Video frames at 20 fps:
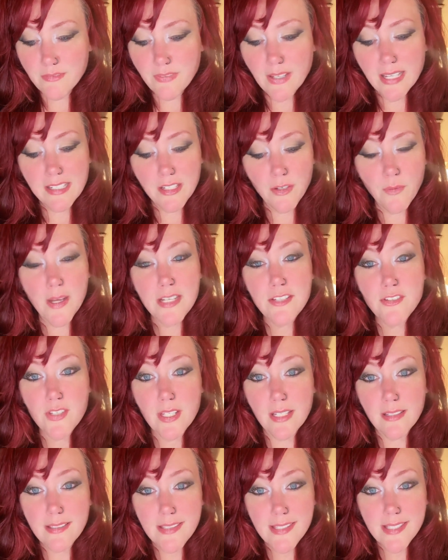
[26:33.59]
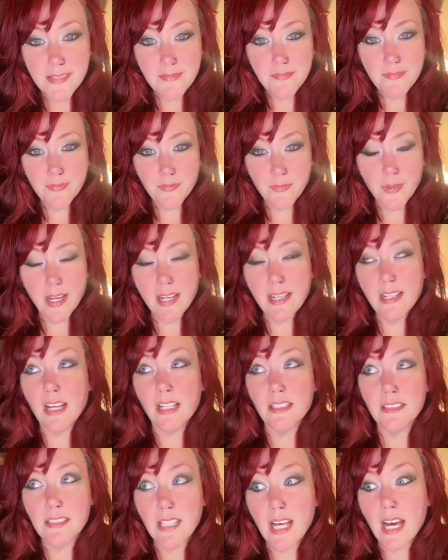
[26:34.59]
Invite questions,
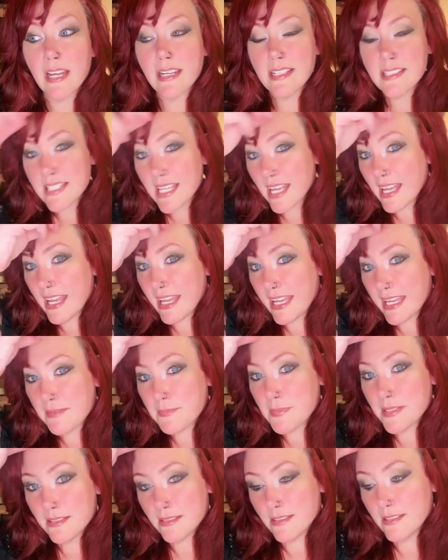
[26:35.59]
right? A lot of times,